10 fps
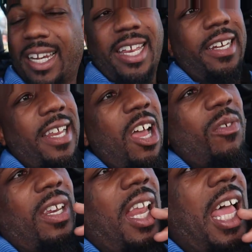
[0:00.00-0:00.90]
later
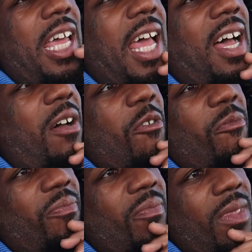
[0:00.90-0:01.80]
down the
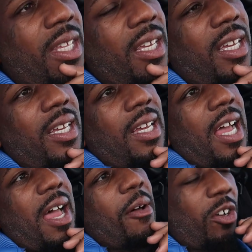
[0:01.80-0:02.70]
line,
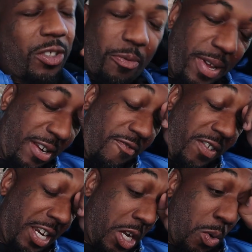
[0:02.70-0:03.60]
I also made a
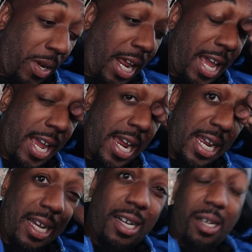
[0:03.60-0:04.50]
video when I
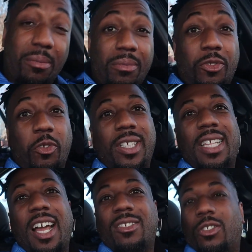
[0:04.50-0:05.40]
had
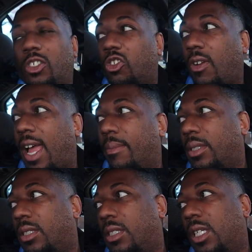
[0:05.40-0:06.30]
3,000
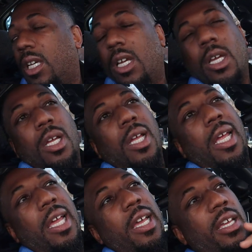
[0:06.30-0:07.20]
subscribers.
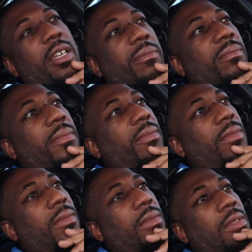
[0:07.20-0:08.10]
And
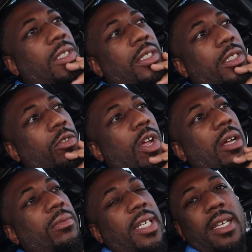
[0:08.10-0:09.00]
you know,
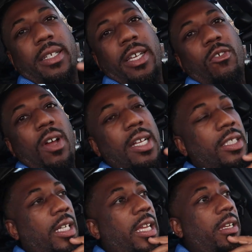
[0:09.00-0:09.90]
I was getting
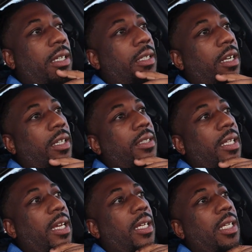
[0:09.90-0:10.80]
congratulated and
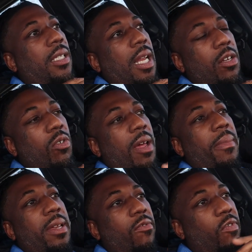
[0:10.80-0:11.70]
everything, and I made a